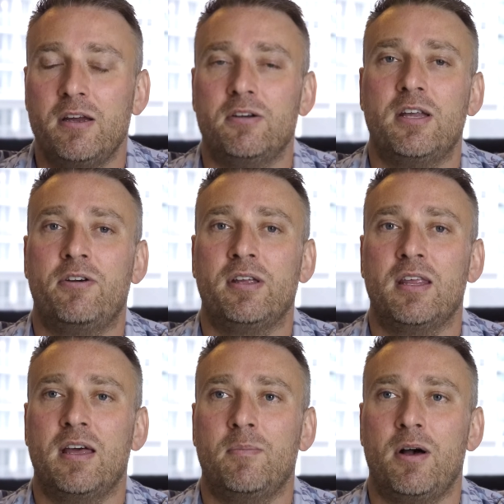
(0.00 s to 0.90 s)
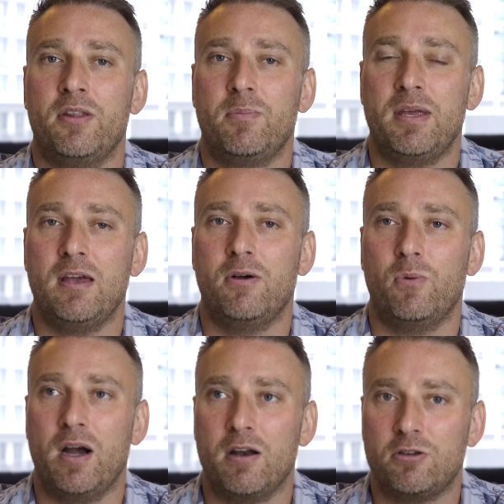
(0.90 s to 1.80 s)
You're telling them on the PO
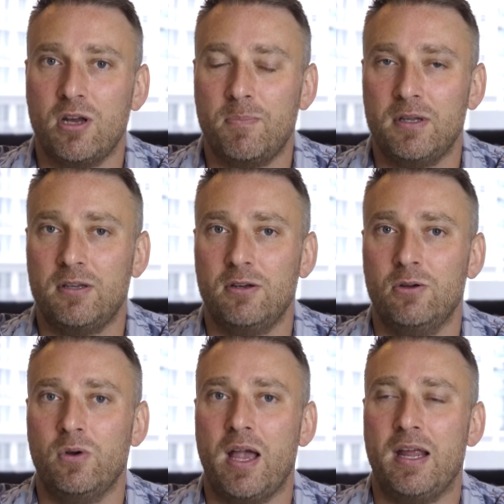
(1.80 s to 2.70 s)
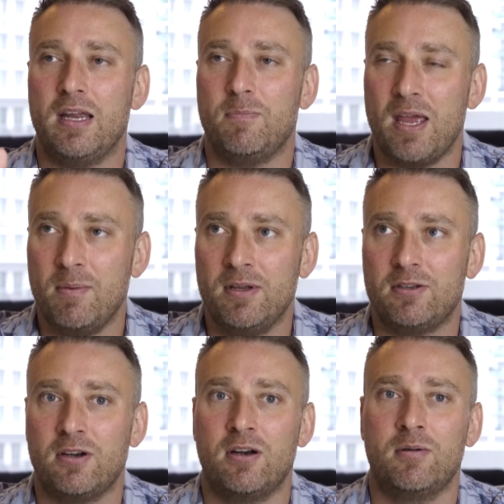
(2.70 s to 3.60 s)
where to ship it to, any payment
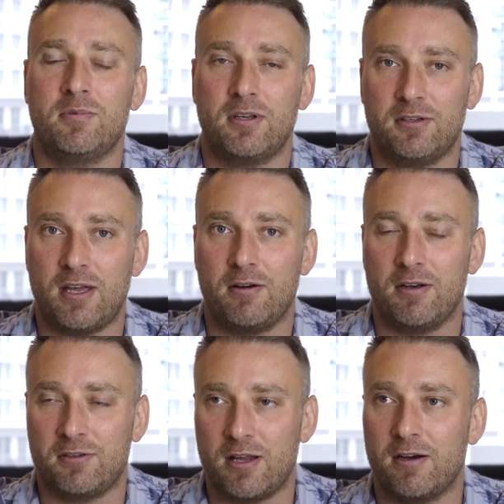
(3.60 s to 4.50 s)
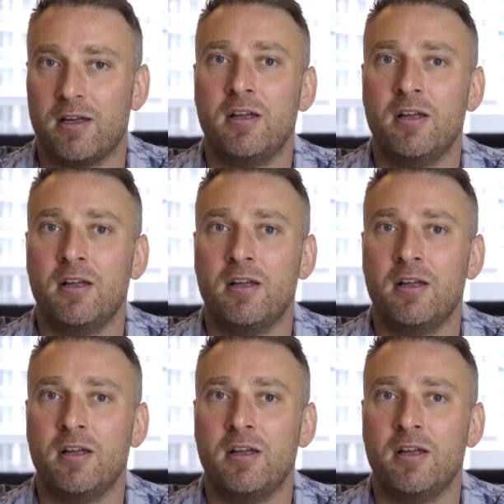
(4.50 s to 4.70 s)
terms, et cetera, et cetera.